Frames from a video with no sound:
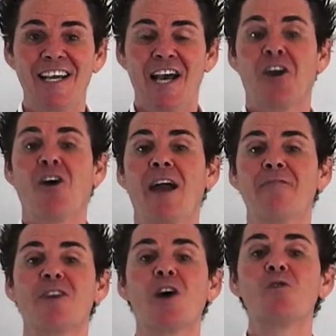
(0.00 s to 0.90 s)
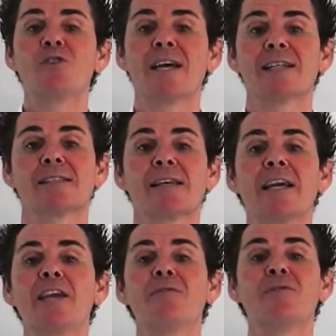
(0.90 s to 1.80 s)
And I have no doubts that
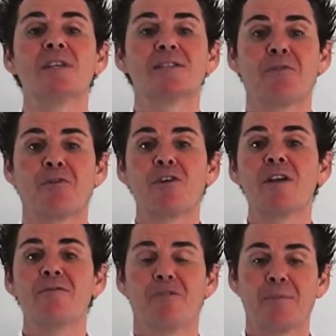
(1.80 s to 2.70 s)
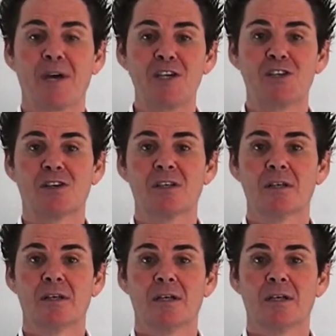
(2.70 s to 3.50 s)
even this free information